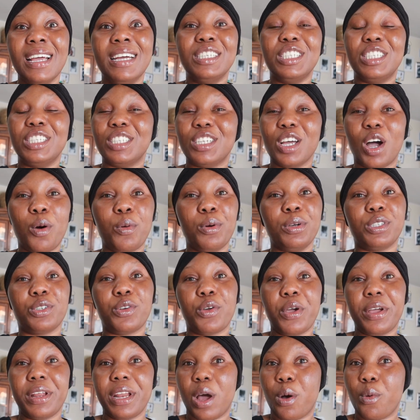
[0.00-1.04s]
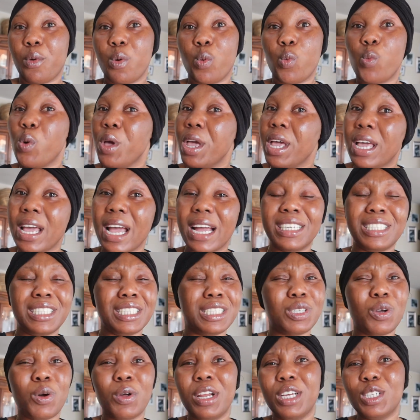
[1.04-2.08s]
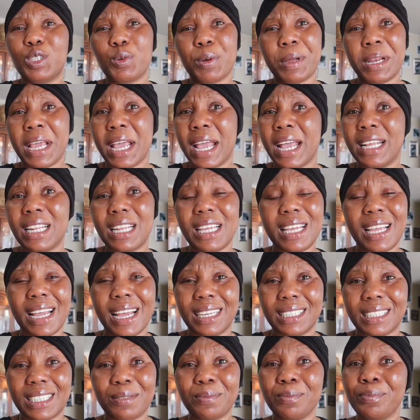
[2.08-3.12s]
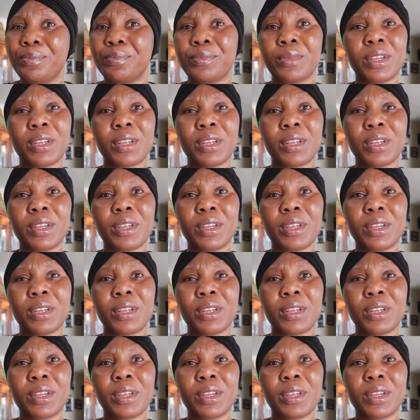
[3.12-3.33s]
She's always going out with wig and she's only 28 years